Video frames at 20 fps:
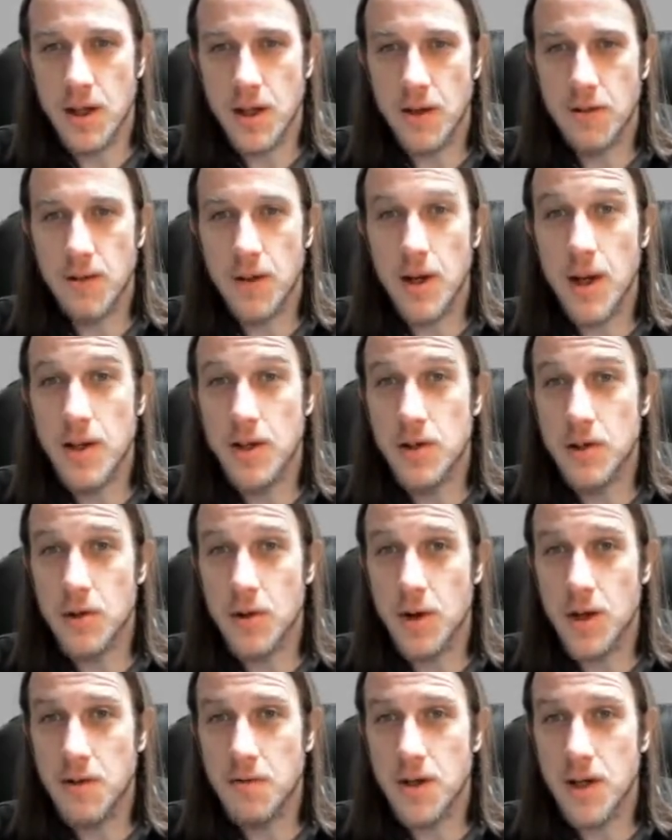If you guys
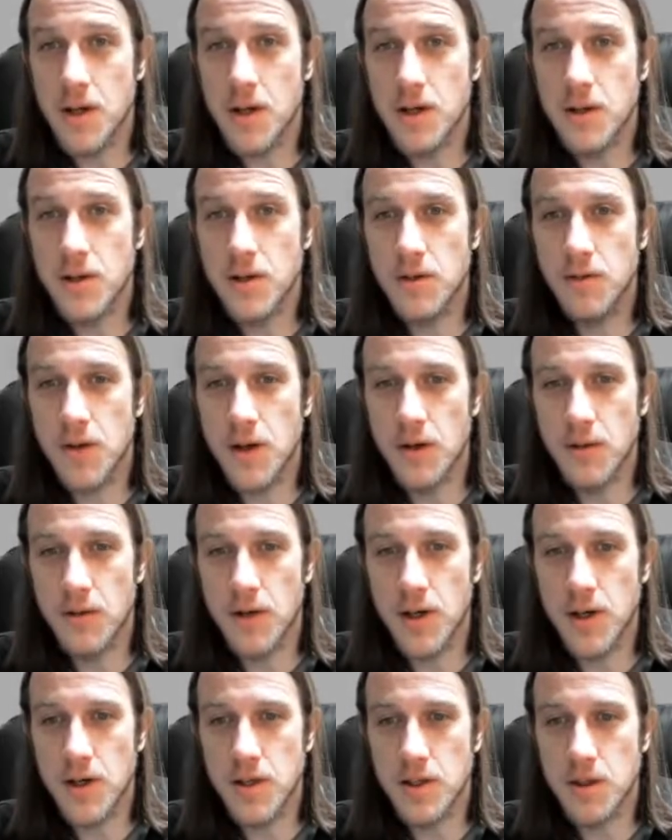enjoy the videos, feel
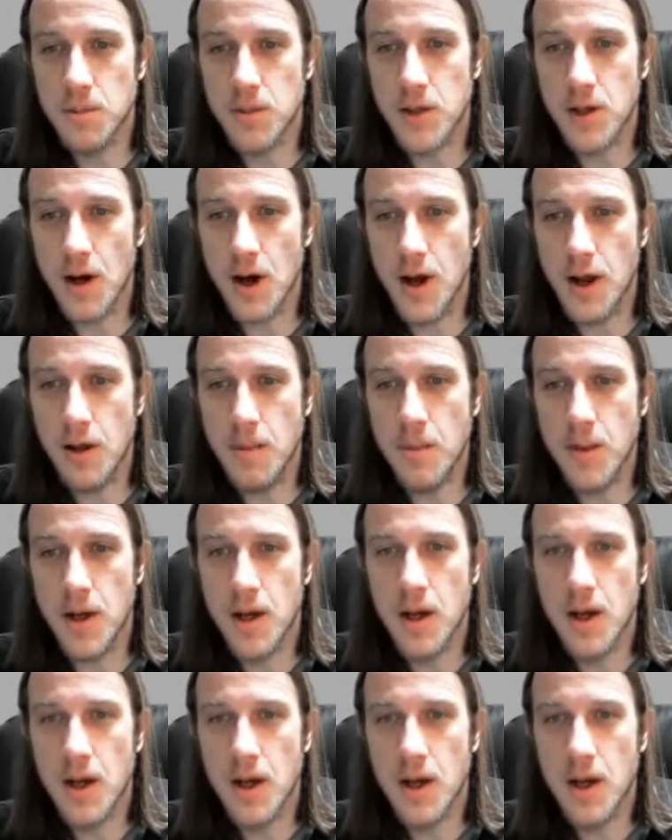free to subscribe.